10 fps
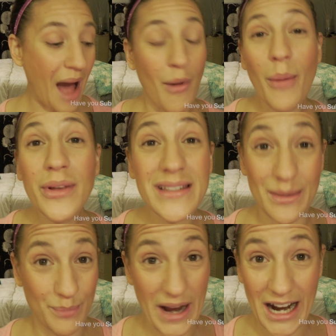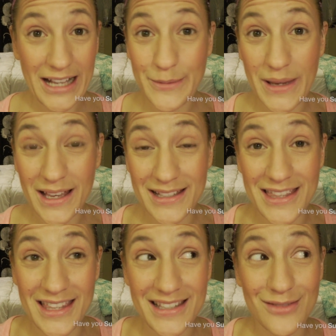I'm almost embarrassed because
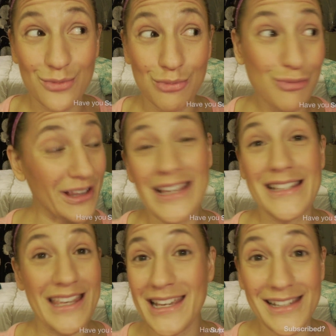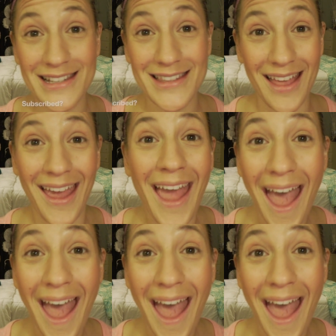this really is the easiest thing